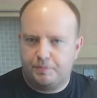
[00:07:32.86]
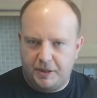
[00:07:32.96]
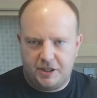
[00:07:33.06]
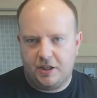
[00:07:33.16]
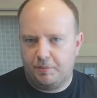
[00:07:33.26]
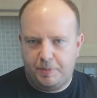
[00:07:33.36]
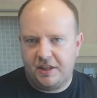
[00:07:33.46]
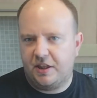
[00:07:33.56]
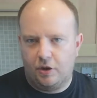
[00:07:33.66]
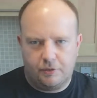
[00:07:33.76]

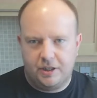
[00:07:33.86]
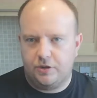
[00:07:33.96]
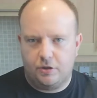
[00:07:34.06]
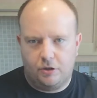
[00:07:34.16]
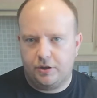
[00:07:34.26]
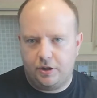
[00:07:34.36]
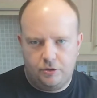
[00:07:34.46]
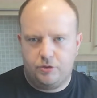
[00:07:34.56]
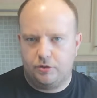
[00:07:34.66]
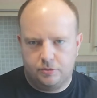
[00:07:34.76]
pithy orange, all the
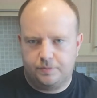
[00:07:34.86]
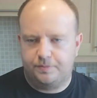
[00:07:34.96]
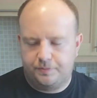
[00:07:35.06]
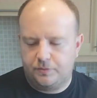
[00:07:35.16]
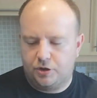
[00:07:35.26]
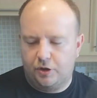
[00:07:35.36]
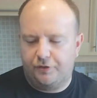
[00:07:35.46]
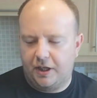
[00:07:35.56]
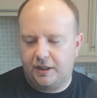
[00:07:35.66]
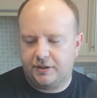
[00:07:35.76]
usual stuff
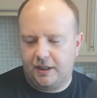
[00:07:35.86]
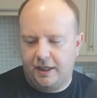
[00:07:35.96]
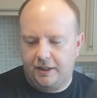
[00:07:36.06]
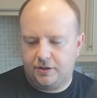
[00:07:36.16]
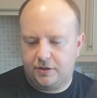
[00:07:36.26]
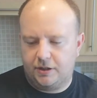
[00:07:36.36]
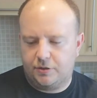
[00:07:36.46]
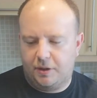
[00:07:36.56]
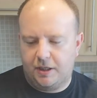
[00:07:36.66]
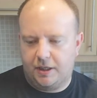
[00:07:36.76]
that I say. It's
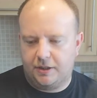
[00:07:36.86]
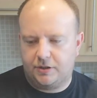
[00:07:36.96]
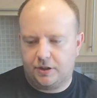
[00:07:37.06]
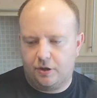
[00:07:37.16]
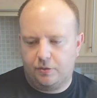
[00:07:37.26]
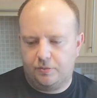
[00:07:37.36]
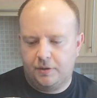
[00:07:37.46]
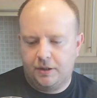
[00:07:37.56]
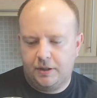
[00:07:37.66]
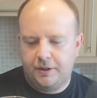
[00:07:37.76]
quite nice to go
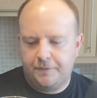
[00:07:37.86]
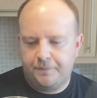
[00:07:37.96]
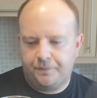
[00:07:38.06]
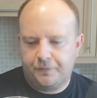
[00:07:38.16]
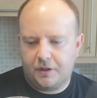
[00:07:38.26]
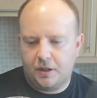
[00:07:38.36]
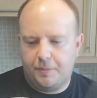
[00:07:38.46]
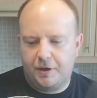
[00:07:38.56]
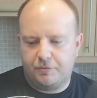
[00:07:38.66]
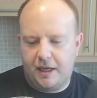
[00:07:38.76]
a
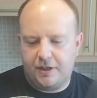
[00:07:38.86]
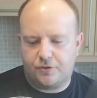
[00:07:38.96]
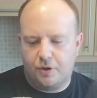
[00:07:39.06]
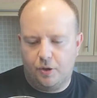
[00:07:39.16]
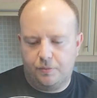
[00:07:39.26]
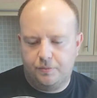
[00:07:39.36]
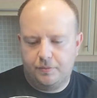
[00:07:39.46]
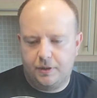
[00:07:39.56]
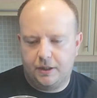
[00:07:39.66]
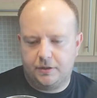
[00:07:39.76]
bit retro
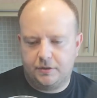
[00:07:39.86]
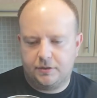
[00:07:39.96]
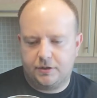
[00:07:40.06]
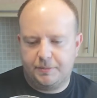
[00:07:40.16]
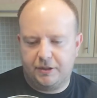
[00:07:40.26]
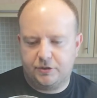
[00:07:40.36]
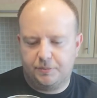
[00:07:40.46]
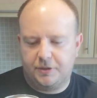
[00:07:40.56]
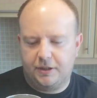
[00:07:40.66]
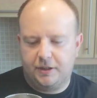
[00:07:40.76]
and smell
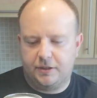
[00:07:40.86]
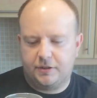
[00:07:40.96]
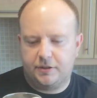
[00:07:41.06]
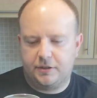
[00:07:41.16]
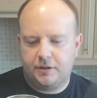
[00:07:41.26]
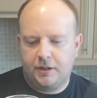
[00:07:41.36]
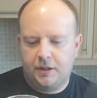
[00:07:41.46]
something that's,